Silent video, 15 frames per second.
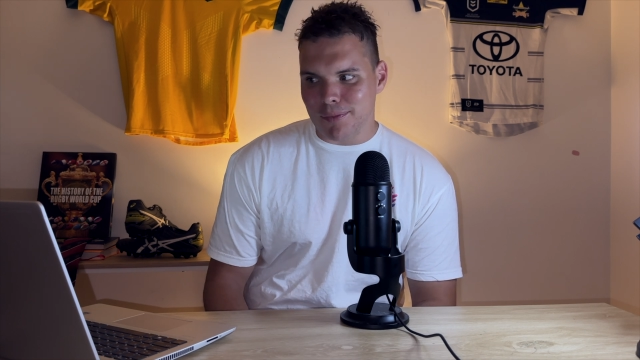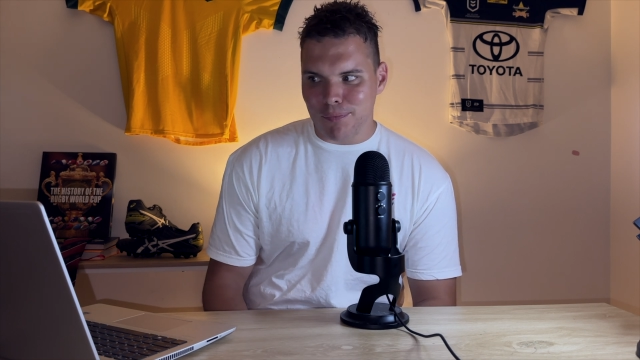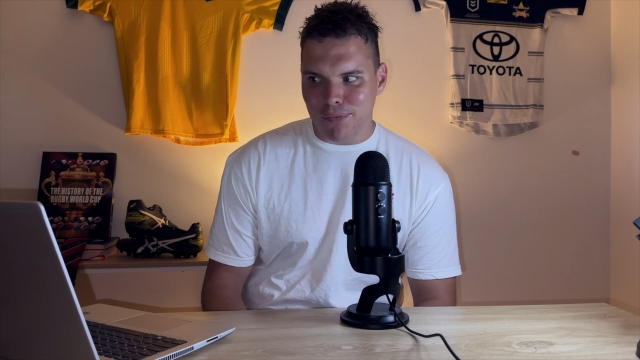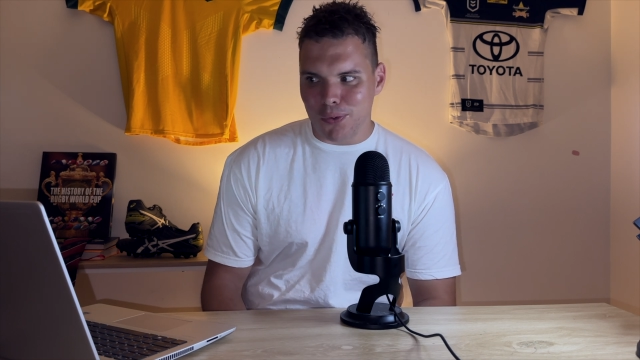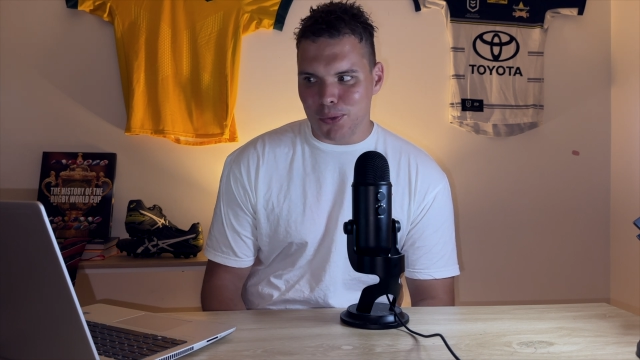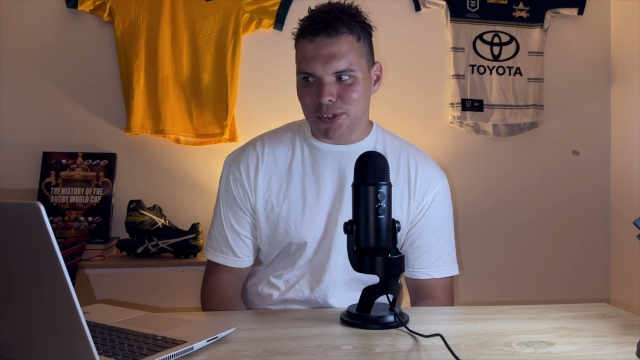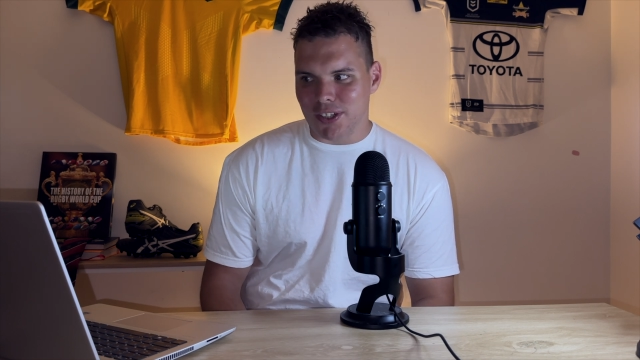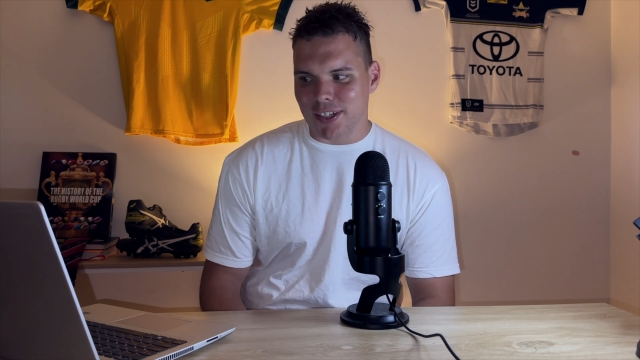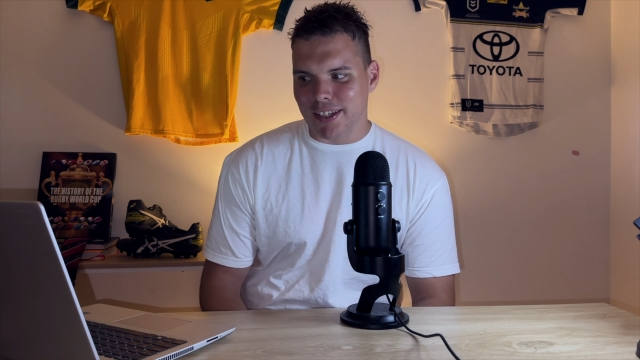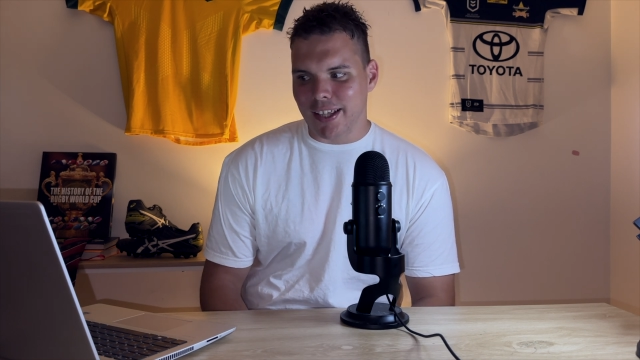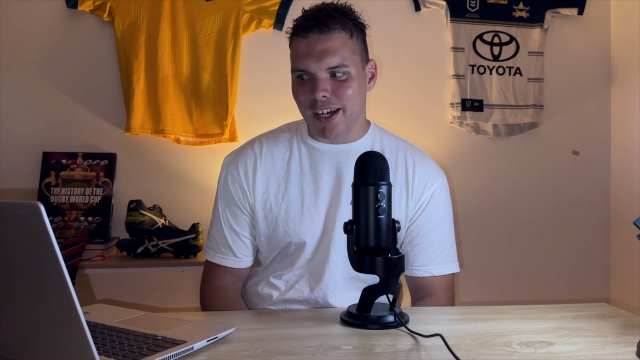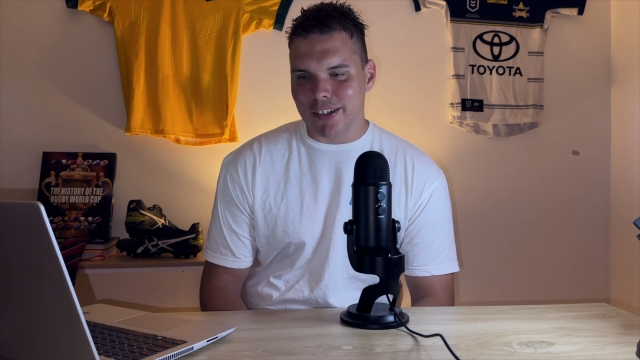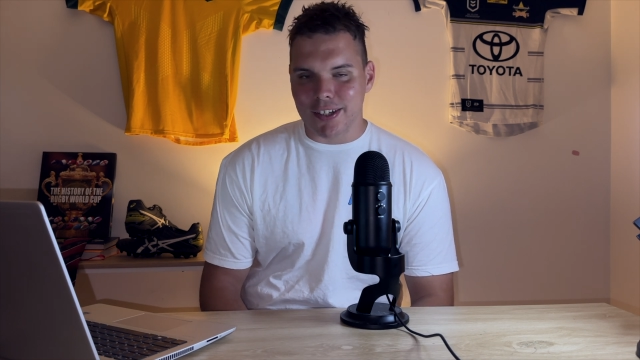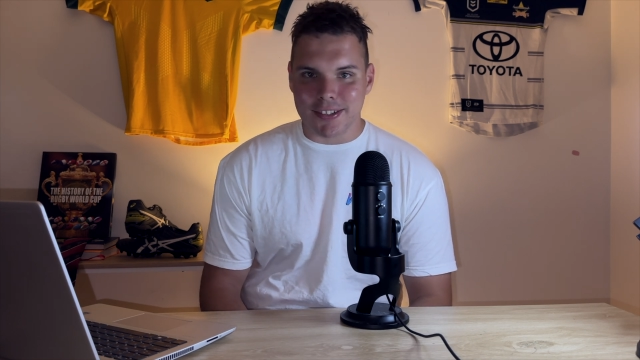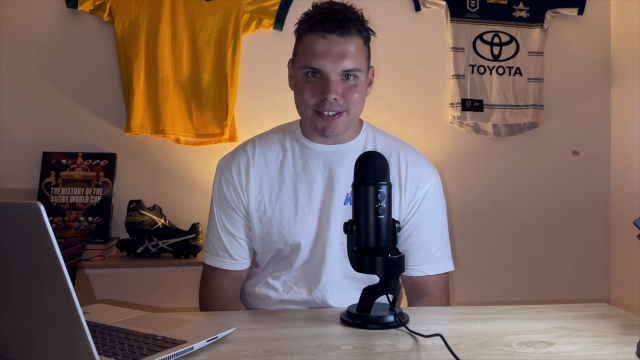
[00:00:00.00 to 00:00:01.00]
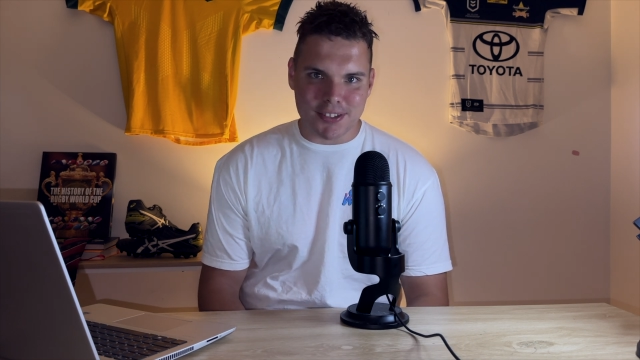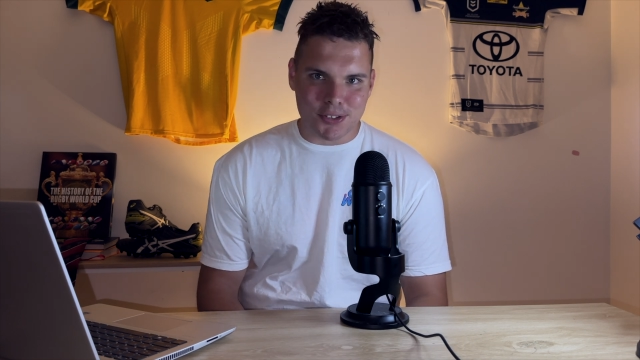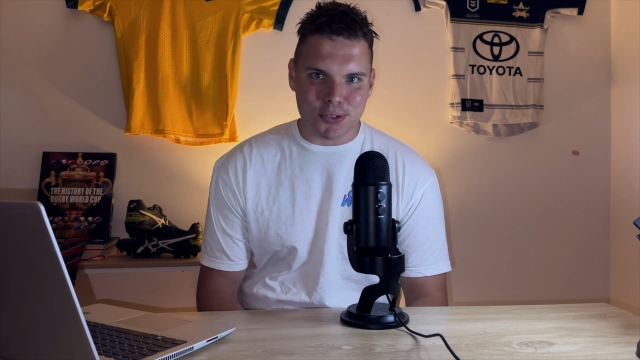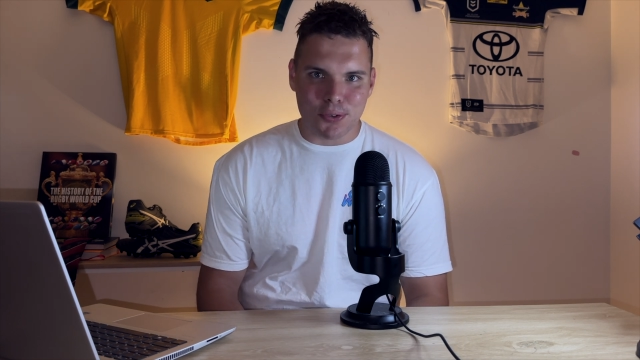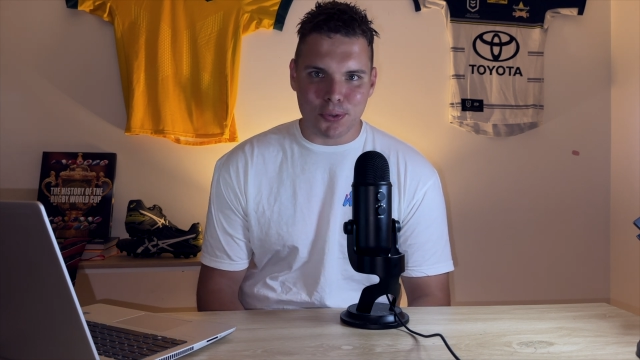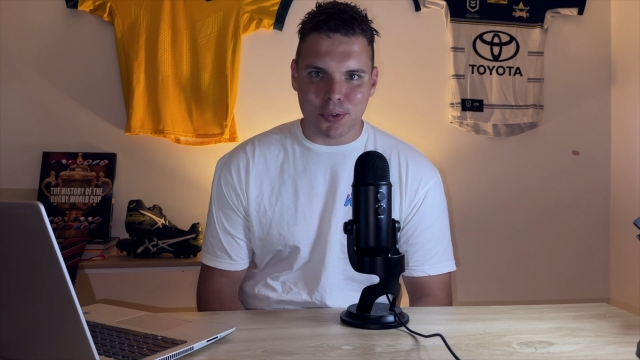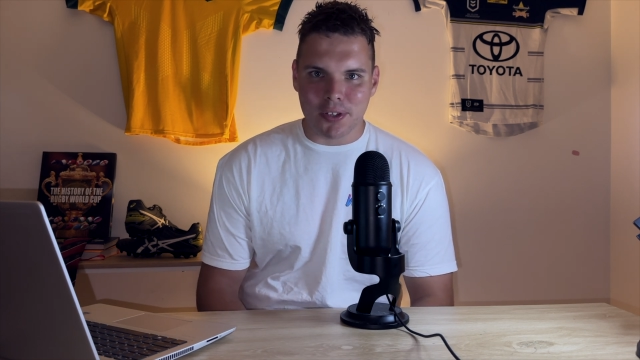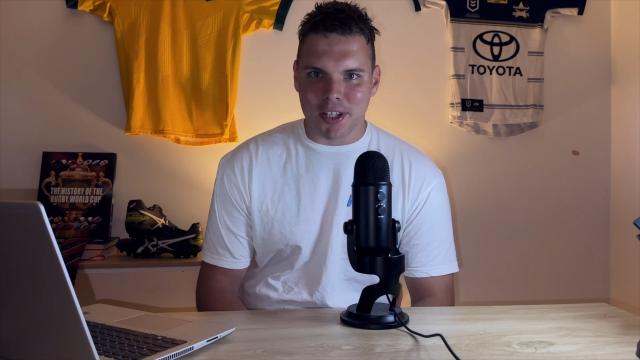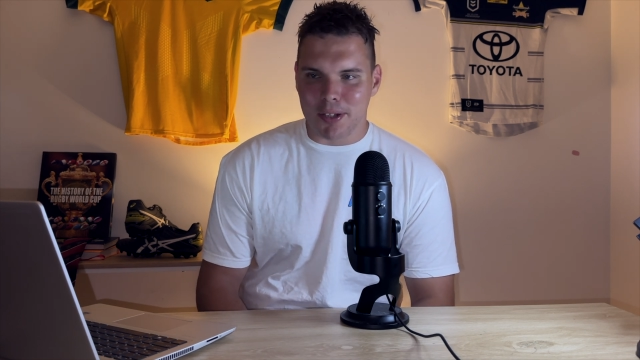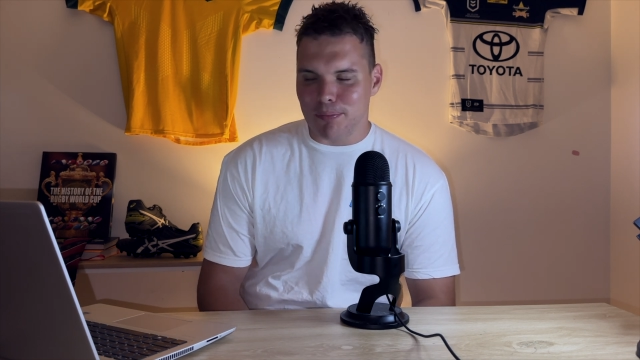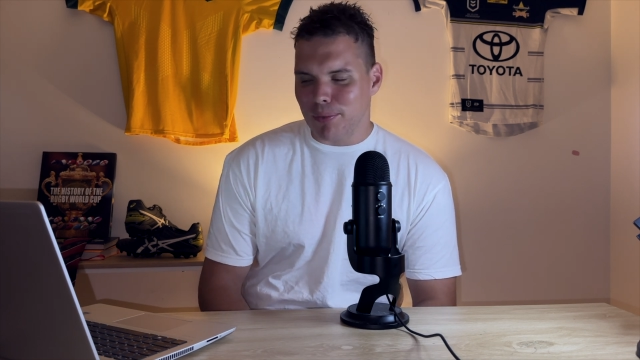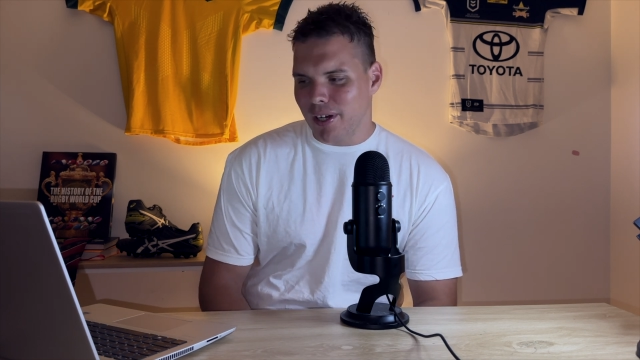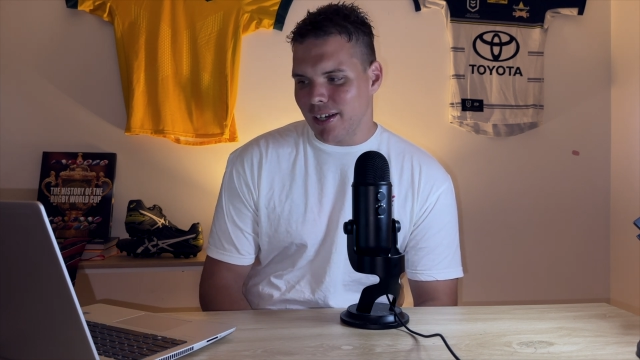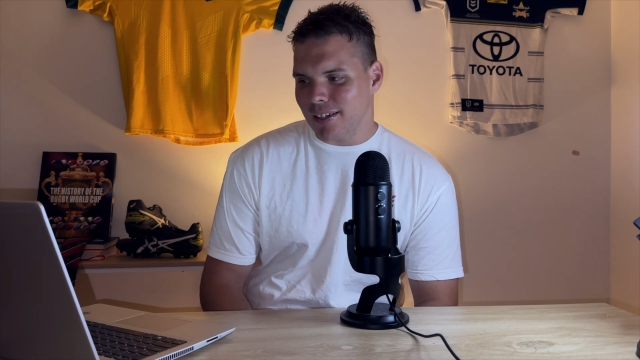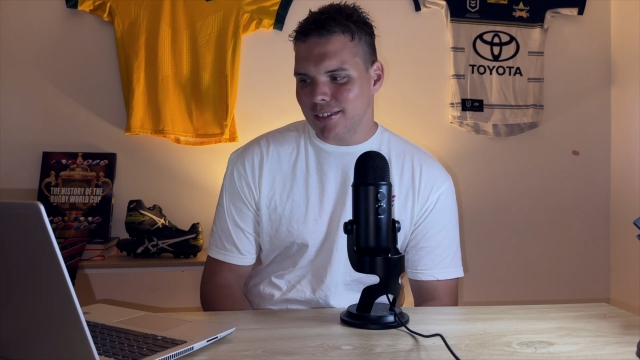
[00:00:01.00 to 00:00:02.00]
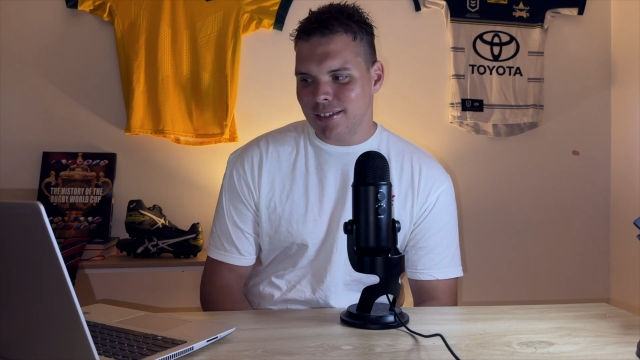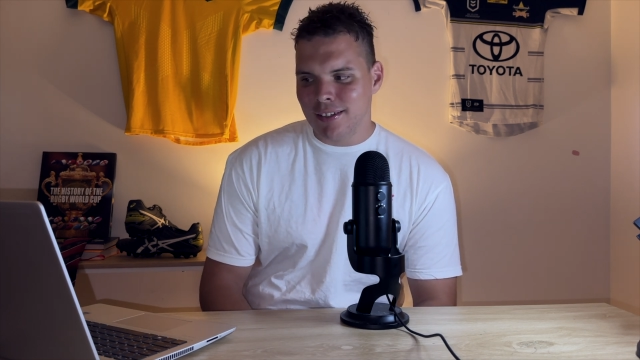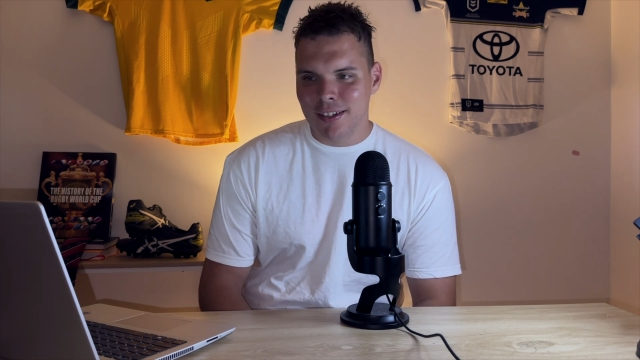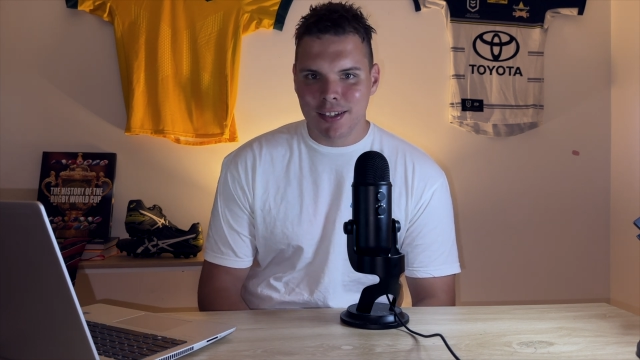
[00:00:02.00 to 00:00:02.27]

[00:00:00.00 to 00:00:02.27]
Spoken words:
14 carries and 2 clean breaks.